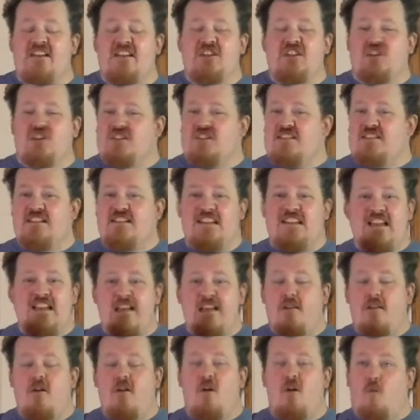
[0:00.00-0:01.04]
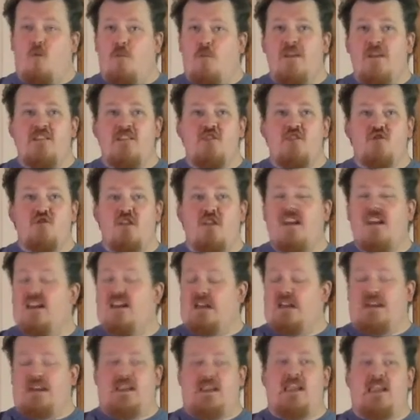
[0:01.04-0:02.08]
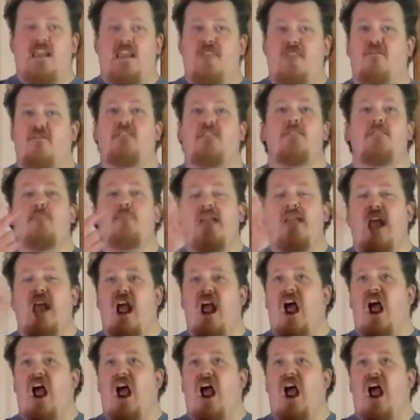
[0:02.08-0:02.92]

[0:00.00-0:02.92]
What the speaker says: Just, oh, pizza's ready, give it to me.